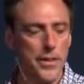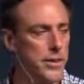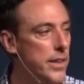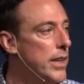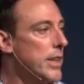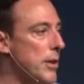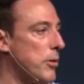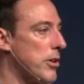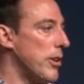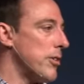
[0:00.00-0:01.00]
And then, then
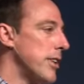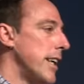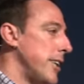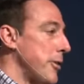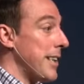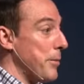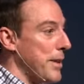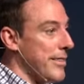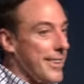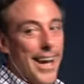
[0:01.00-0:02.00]
we'll close and you can eat
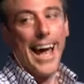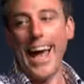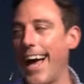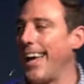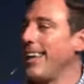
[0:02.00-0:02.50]
pizza. Ha.